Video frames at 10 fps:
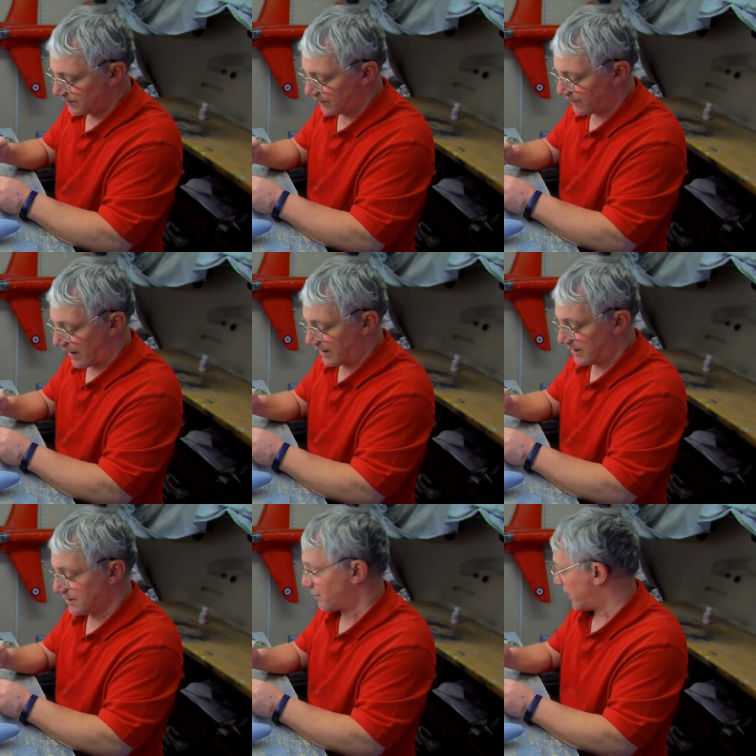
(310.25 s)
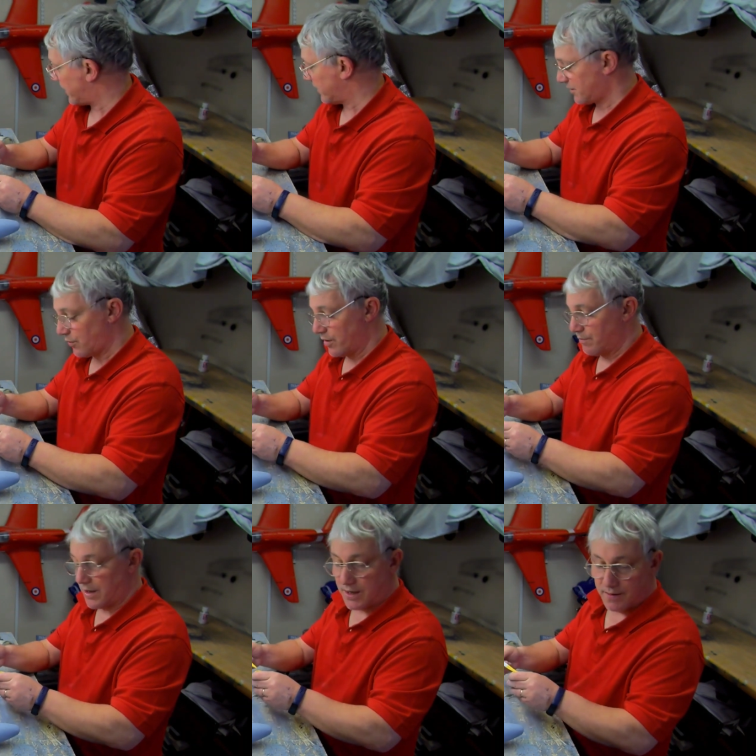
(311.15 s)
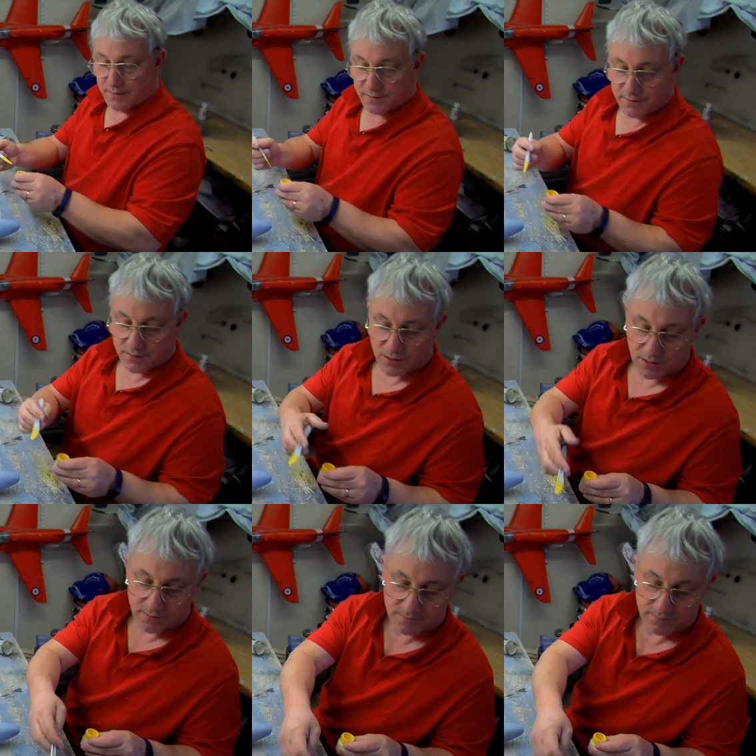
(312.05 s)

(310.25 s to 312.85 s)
In fact, this spray gun's quite big. So.